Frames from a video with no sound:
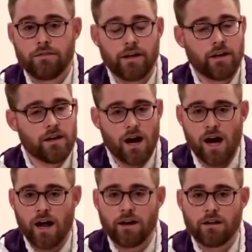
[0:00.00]
that
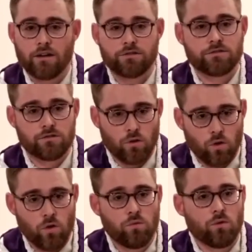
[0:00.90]
not a
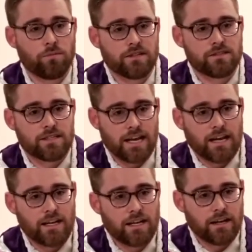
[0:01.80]
soul will be
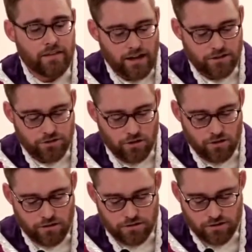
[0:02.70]
standing in that
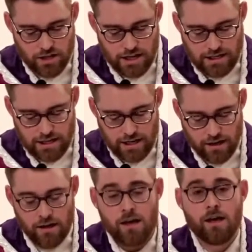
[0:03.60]
church
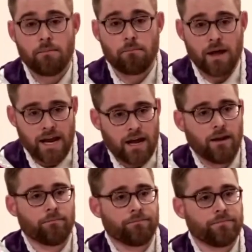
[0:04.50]
thinking, man,
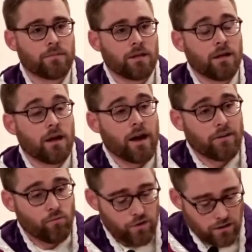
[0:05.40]
I
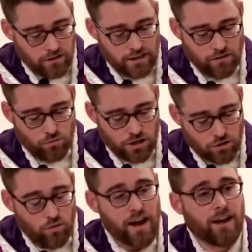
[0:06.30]
really
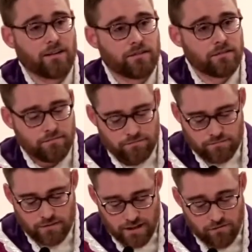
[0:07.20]
regret
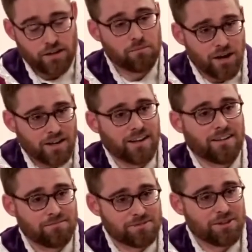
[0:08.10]
giving
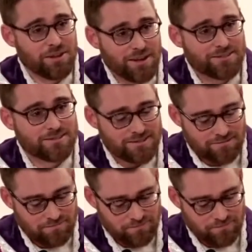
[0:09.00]
money to this.